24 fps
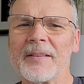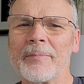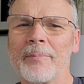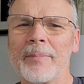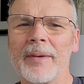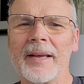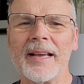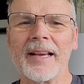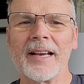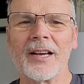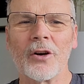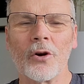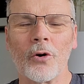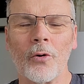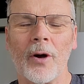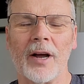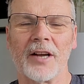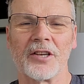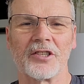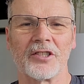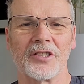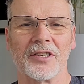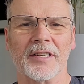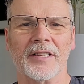a big
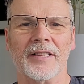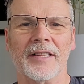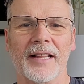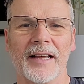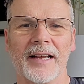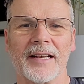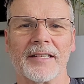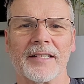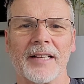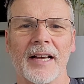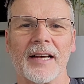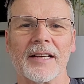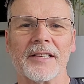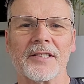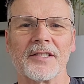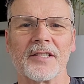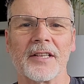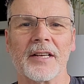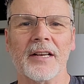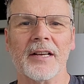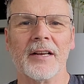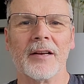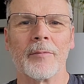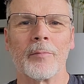question that
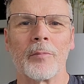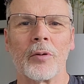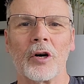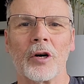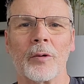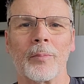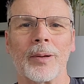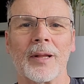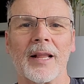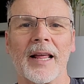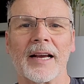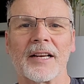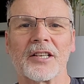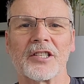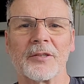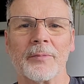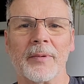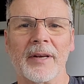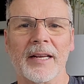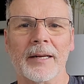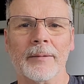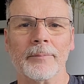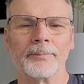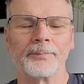does perplex
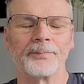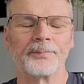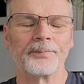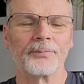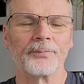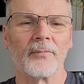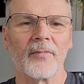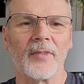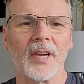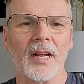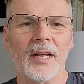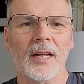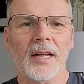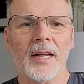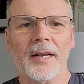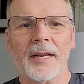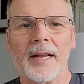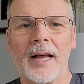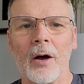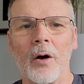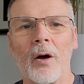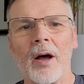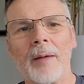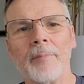me.
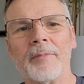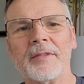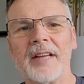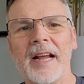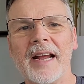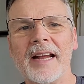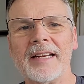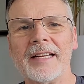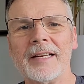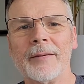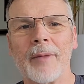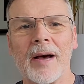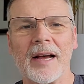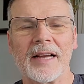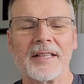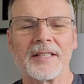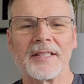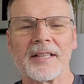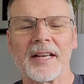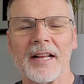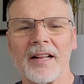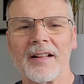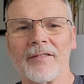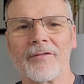Now, I'm dating
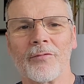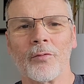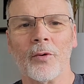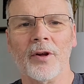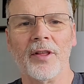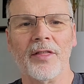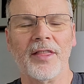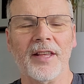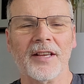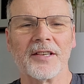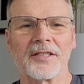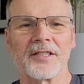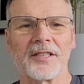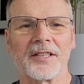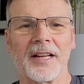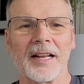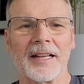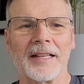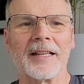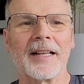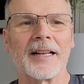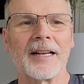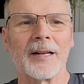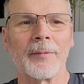myself with this a
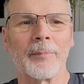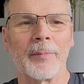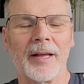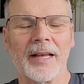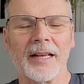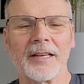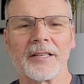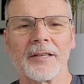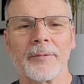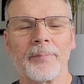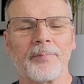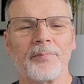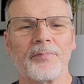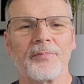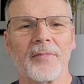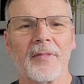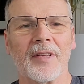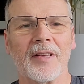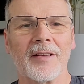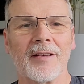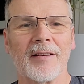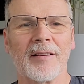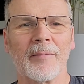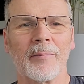little bit,
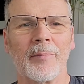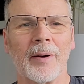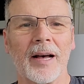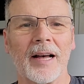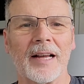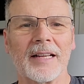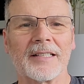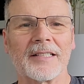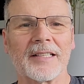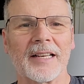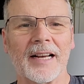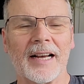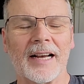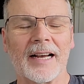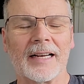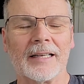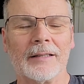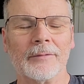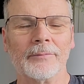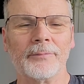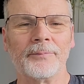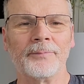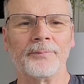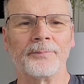but
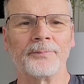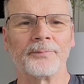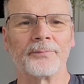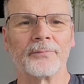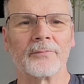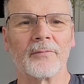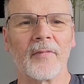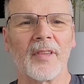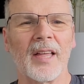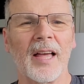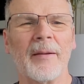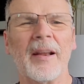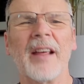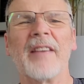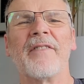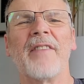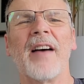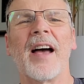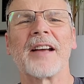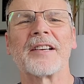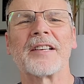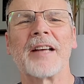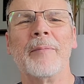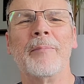and in
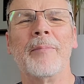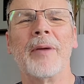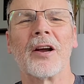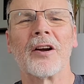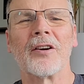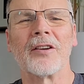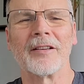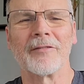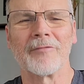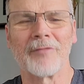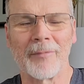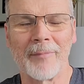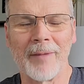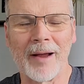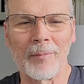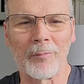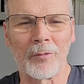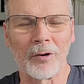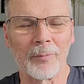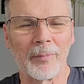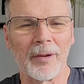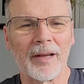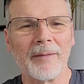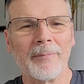fact, I barely
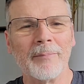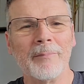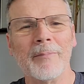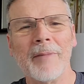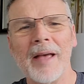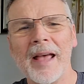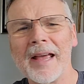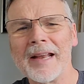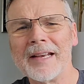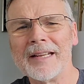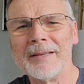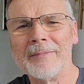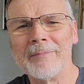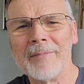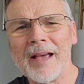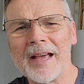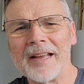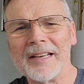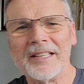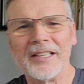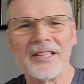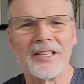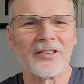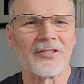remember. But many,
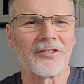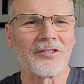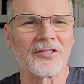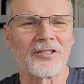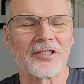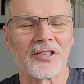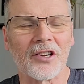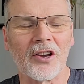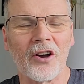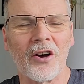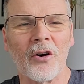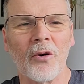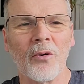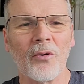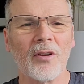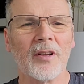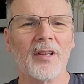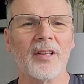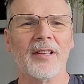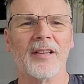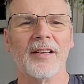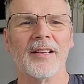many years ago,